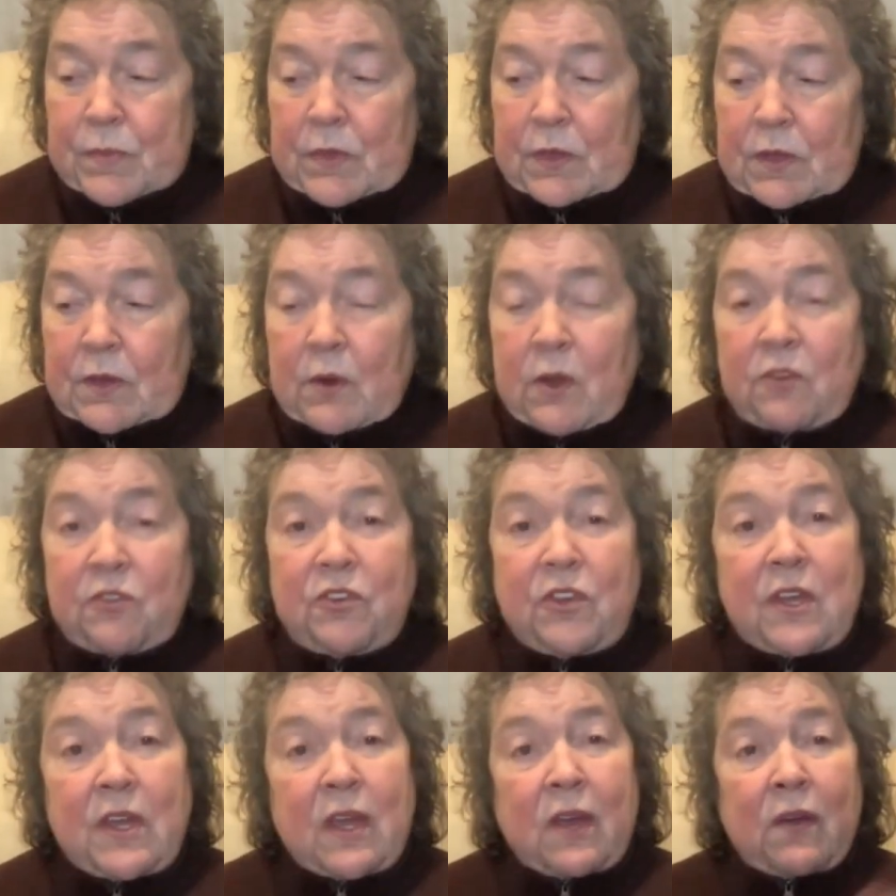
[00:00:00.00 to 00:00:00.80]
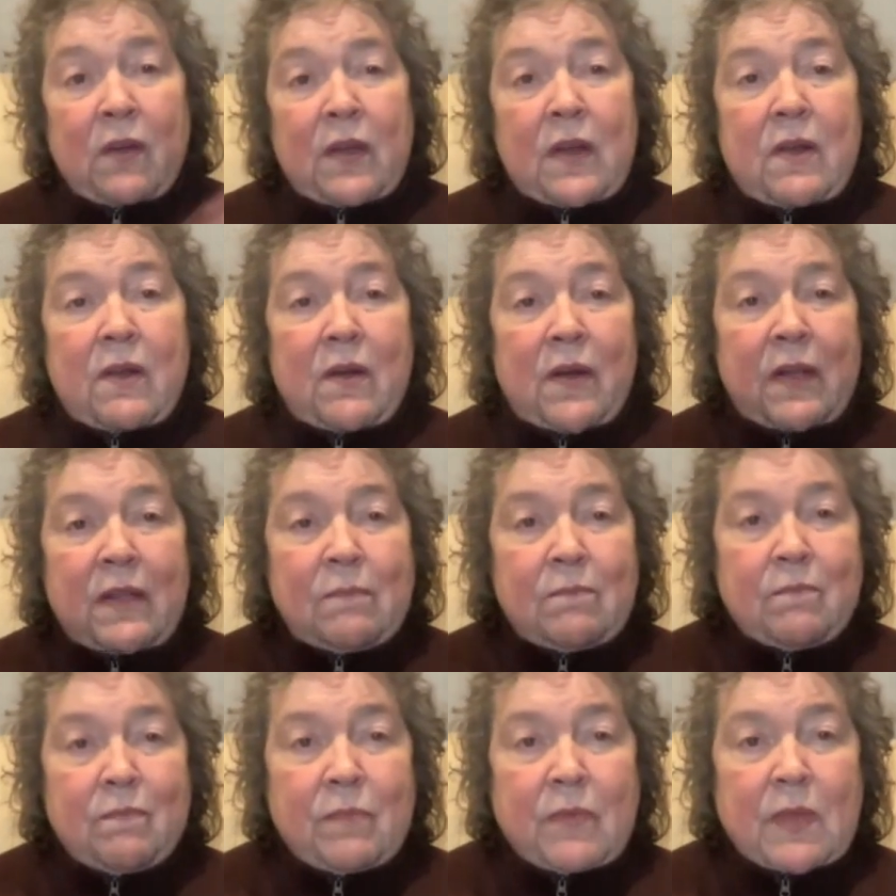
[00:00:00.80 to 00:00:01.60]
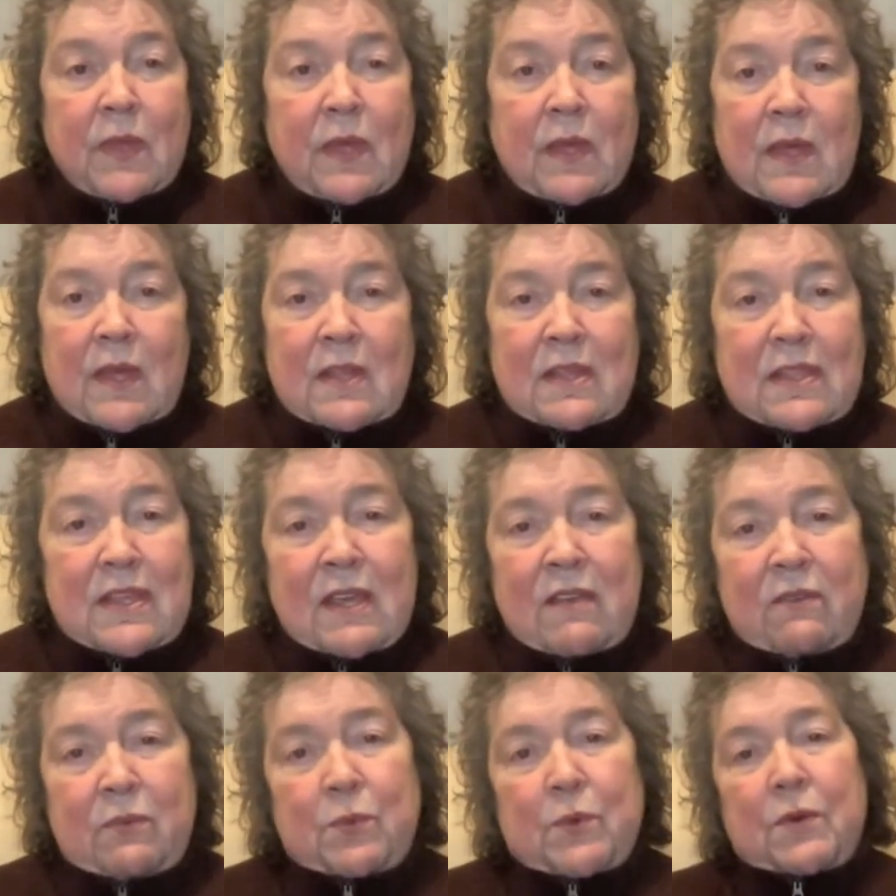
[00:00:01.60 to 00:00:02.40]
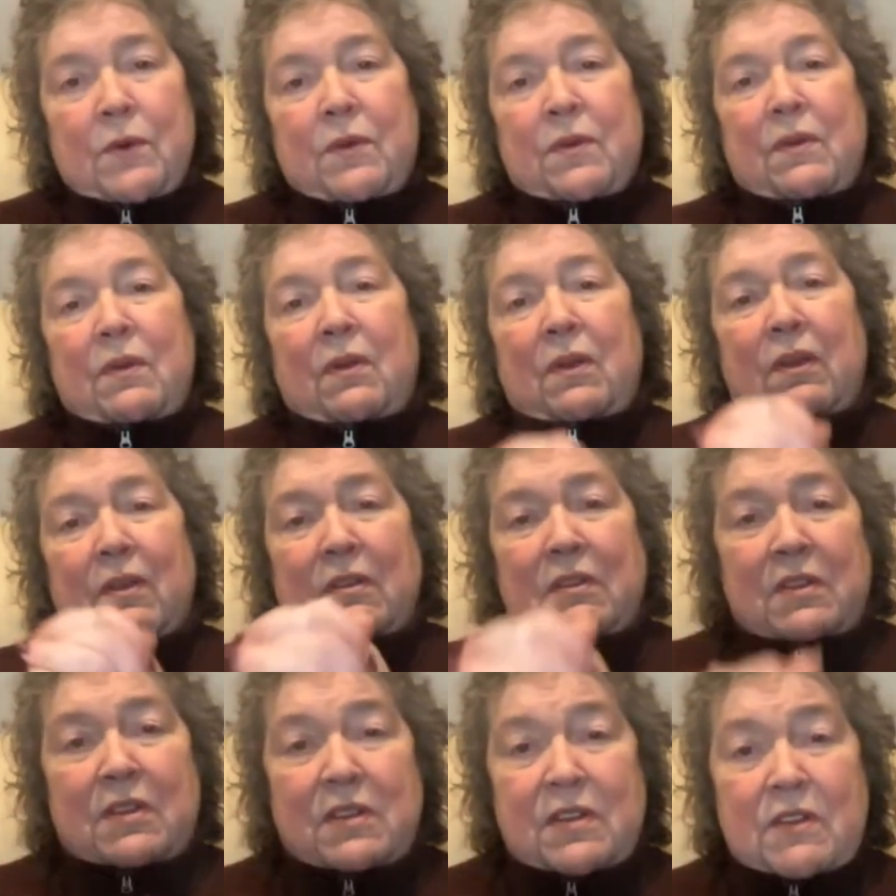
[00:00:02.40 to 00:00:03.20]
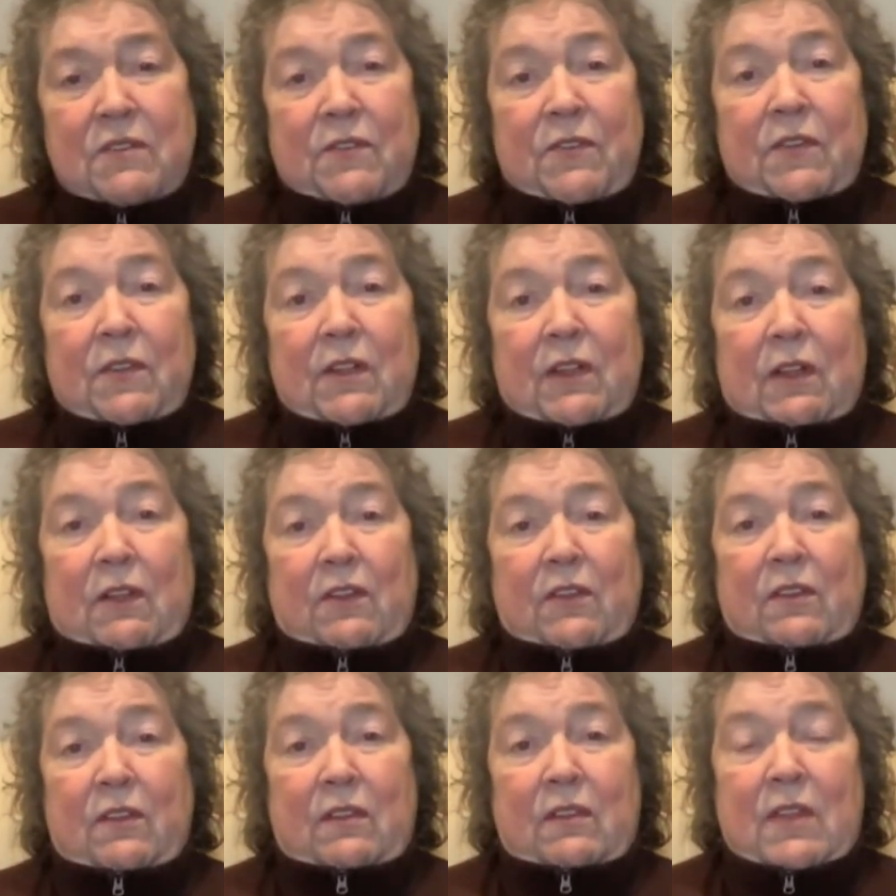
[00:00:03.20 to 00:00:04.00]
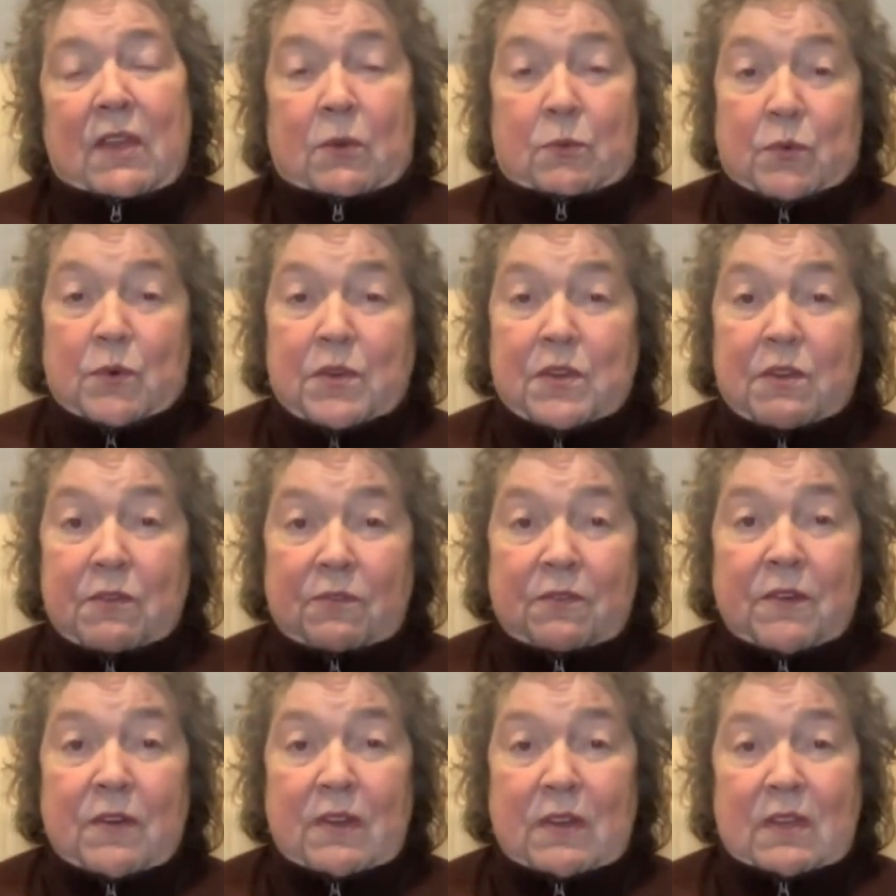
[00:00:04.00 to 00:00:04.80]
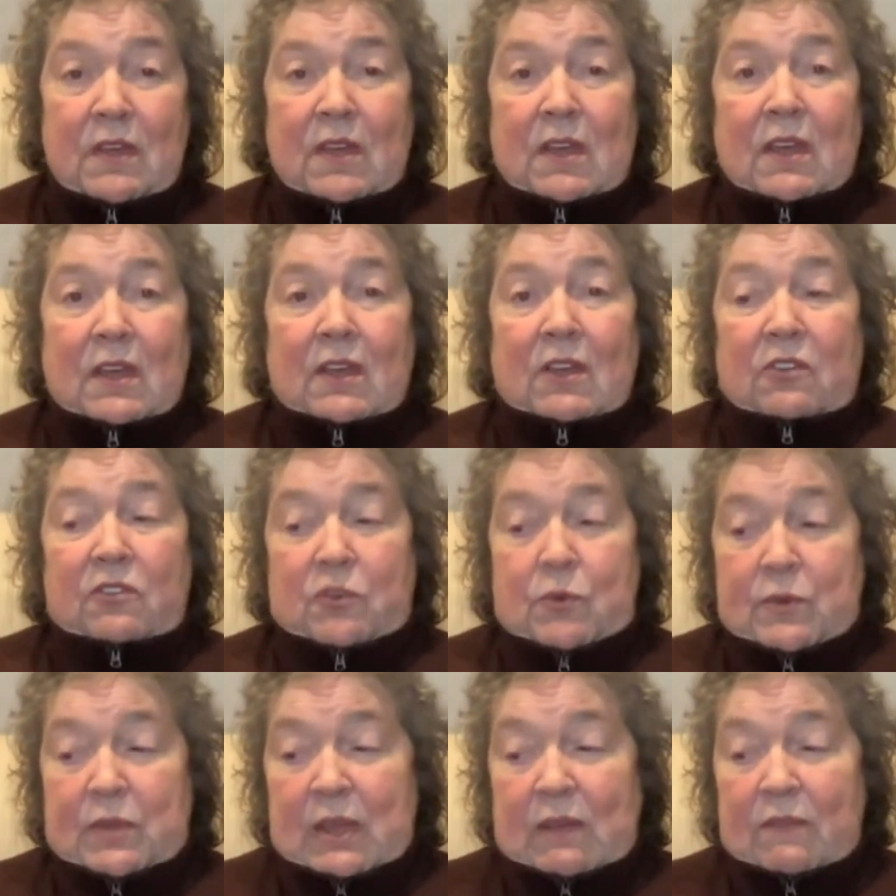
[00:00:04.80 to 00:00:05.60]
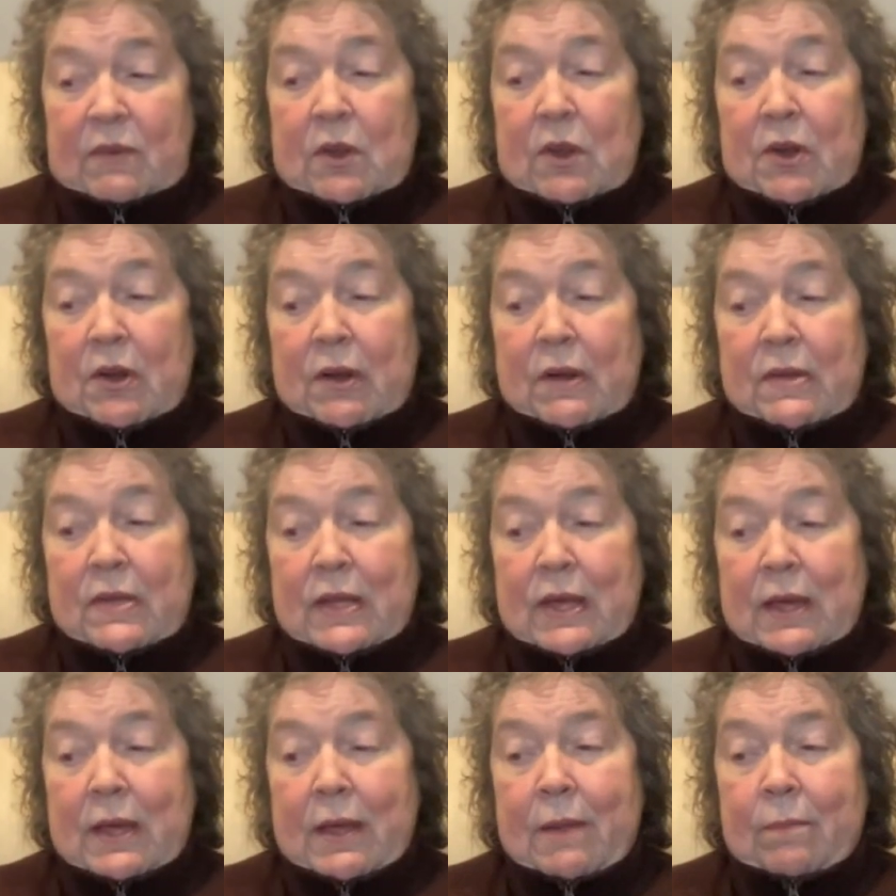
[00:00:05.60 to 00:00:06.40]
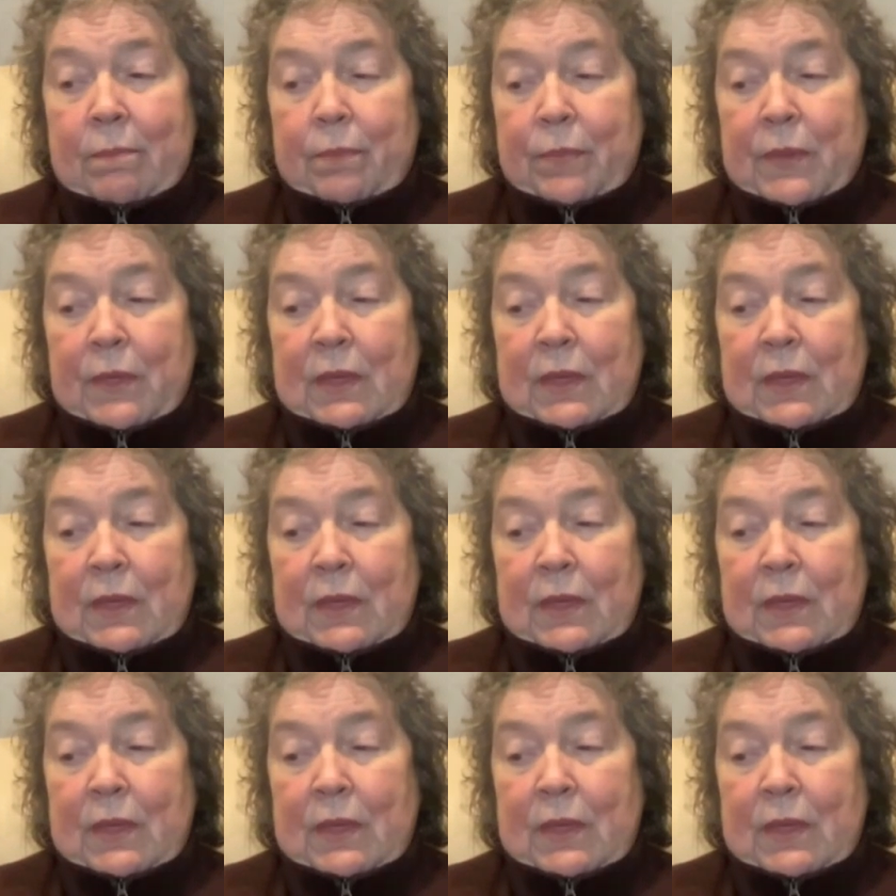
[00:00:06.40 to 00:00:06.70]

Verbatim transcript: you know, she carried on. Things were difficult, things were different. She was having a hard time.